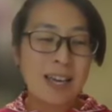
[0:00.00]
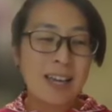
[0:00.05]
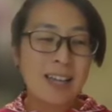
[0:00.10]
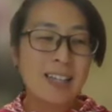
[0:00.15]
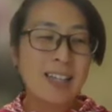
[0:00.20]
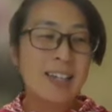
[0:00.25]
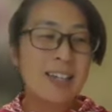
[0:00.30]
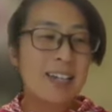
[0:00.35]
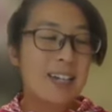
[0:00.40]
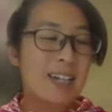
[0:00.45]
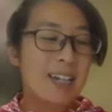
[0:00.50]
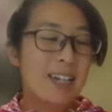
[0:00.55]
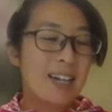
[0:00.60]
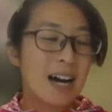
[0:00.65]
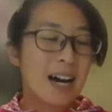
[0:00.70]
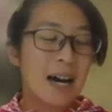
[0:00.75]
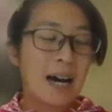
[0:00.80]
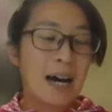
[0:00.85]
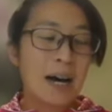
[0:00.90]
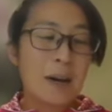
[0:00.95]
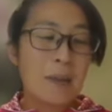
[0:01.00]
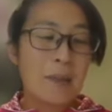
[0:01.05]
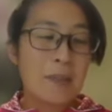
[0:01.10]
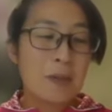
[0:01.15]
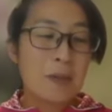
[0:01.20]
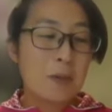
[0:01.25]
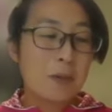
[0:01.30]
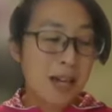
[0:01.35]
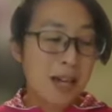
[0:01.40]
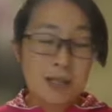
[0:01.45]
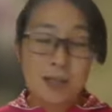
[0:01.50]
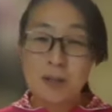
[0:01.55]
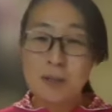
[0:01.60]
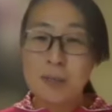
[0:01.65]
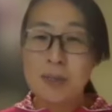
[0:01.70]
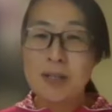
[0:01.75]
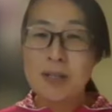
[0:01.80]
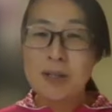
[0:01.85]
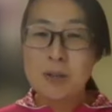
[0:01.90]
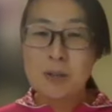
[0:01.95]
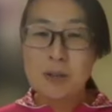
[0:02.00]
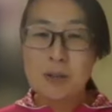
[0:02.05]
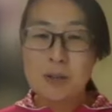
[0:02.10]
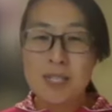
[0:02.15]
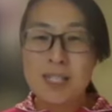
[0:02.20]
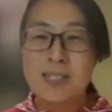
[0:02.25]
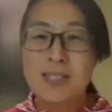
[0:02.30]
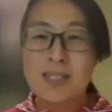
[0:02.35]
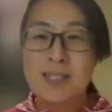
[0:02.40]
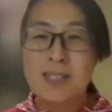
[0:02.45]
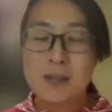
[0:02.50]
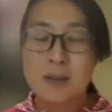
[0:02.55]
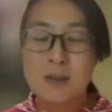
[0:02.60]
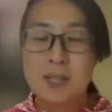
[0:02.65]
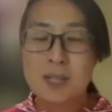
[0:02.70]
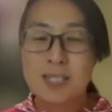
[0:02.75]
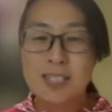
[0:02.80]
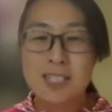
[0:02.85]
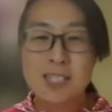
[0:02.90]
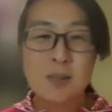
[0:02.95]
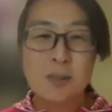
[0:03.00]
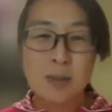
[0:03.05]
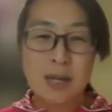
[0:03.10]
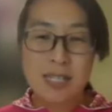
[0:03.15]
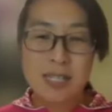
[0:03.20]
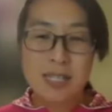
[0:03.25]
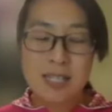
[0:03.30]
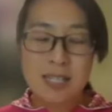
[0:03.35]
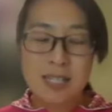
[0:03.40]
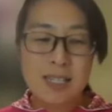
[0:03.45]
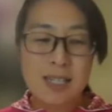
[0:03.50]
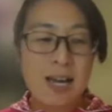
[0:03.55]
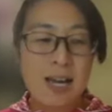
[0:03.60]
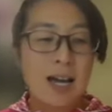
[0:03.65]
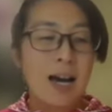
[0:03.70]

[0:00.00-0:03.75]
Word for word: And um, we actually built a good relationship with this patient.